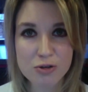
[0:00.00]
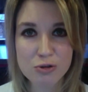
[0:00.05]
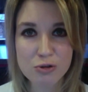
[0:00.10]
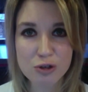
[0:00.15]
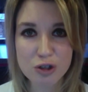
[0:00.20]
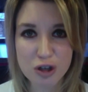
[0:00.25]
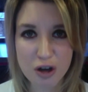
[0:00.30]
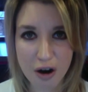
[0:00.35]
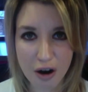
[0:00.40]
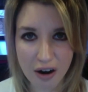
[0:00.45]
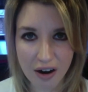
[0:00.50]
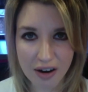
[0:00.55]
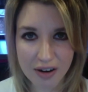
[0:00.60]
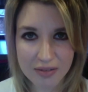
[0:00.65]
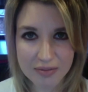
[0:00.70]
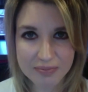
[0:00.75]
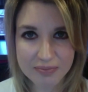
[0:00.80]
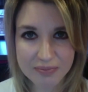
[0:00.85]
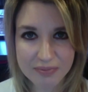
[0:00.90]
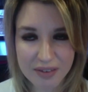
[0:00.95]
Sugihara.
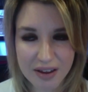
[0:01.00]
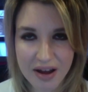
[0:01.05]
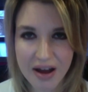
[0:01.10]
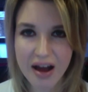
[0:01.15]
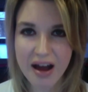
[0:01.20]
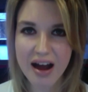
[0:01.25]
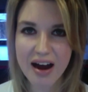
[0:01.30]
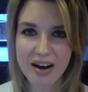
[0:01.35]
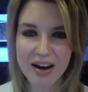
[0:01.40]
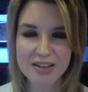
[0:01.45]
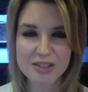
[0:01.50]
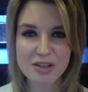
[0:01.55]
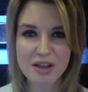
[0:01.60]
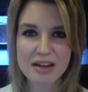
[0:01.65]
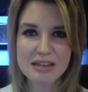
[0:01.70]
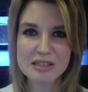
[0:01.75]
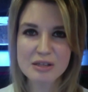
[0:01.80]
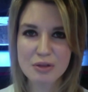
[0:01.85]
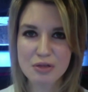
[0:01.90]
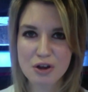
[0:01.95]
Alright, so
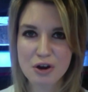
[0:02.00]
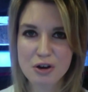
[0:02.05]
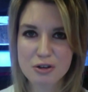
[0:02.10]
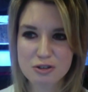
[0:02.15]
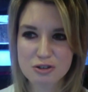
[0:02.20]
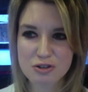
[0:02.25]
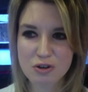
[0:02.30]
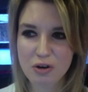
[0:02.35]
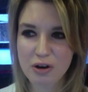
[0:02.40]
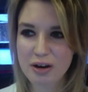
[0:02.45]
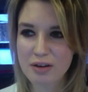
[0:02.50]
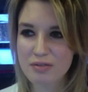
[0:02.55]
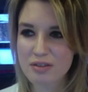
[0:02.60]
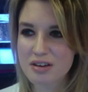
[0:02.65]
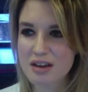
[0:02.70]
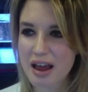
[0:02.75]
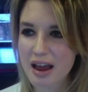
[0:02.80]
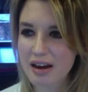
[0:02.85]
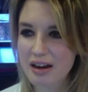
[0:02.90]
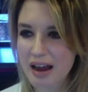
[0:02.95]
that's the third story of the
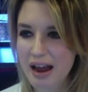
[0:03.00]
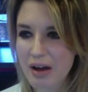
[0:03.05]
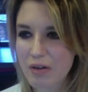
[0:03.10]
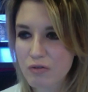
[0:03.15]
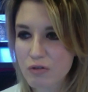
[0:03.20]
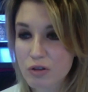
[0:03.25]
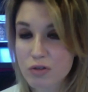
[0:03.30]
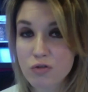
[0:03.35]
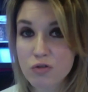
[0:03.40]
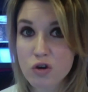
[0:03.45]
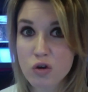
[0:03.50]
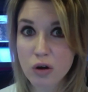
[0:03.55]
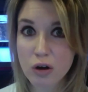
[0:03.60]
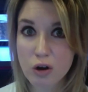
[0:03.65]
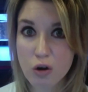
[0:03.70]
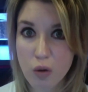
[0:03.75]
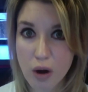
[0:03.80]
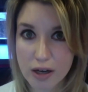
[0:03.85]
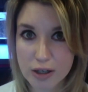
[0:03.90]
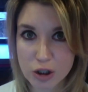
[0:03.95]
day. Now, for the viewer
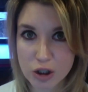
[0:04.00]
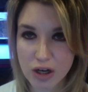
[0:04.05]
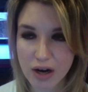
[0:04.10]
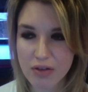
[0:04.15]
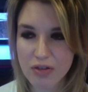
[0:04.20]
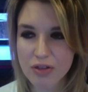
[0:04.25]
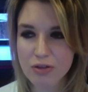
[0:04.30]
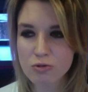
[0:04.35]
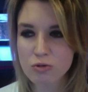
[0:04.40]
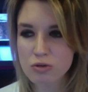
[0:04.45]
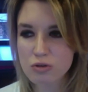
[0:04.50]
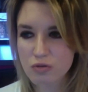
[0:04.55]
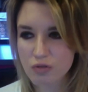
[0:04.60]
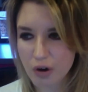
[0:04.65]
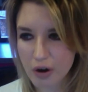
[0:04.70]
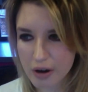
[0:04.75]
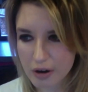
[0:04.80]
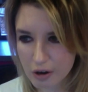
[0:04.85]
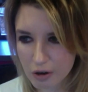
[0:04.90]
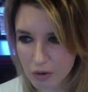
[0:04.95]
question, I think this was a
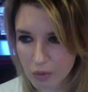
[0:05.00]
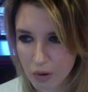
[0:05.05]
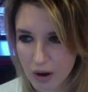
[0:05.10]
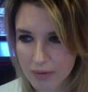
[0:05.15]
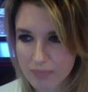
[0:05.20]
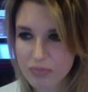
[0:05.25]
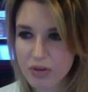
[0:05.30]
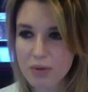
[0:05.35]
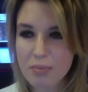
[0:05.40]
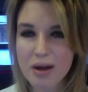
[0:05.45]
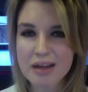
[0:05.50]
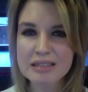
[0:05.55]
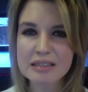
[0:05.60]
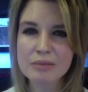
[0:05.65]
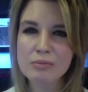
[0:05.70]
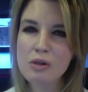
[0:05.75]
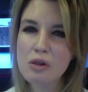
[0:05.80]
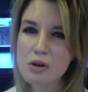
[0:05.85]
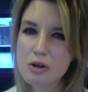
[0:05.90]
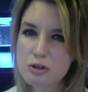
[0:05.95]
very good one. It might
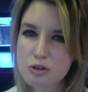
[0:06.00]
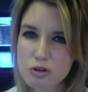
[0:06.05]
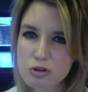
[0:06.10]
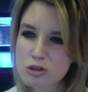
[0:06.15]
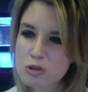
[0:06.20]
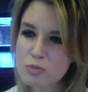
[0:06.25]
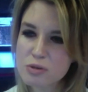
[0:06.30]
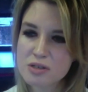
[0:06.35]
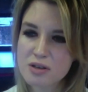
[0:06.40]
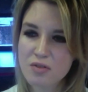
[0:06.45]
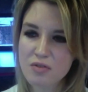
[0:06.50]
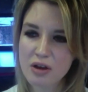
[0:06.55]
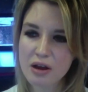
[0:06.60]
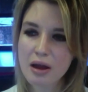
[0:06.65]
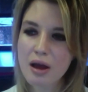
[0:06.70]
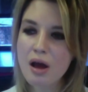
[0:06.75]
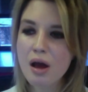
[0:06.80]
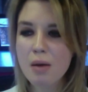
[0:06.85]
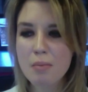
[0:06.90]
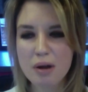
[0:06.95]
seem a little too
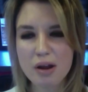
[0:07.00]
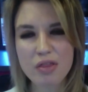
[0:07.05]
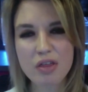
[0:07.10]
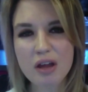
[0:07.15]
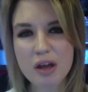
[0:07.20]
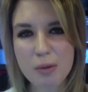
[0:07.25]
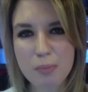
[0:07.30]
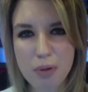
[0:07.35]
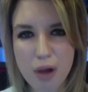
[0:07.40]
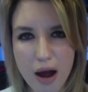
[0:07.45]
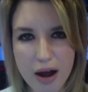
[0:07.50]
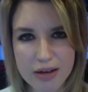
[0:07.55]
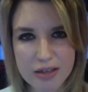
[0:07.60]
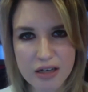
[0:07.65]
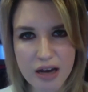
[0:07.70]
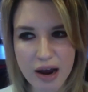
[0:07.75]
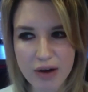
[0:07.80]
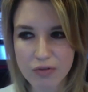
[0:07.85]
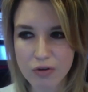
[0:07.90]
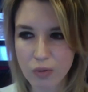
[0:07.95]
specific, but I think it applies
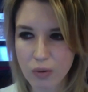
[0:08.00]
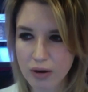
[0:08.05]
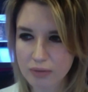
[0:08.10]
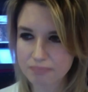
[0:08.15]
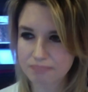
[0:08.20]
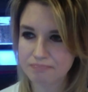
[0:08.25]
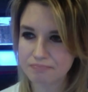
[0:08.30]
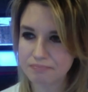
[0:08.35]
to everyone.